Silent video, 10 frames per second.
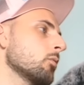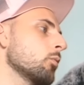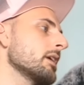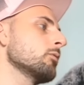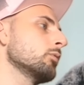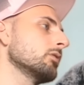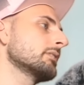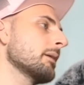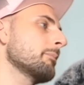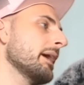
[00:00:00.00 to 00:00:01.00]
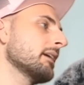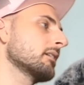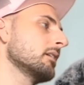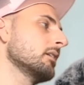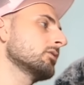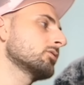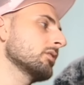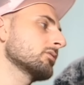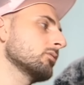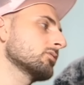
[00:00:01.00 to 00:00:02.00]
we will get back to
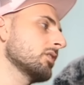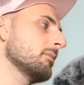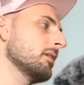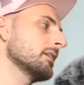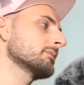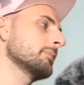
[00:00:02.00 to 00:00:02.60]
those all-time highs.